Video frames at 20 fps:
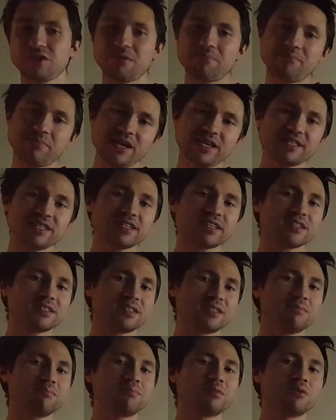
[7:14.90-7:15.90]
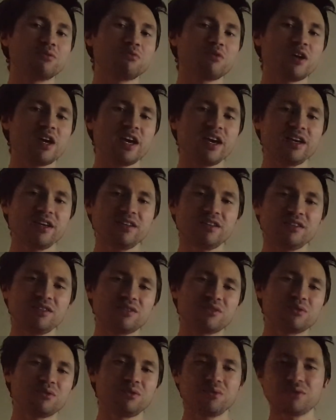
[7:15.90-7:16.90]
the basic simple way is
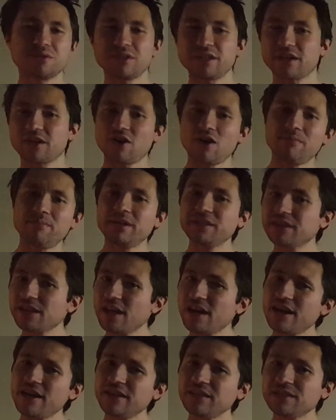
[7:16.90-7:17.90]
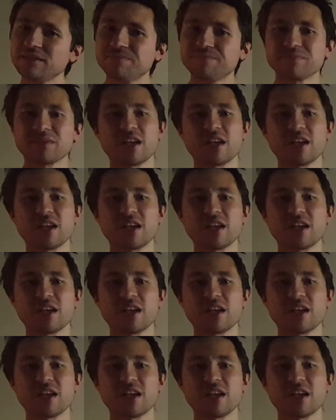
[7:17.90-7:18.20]
to use the command line.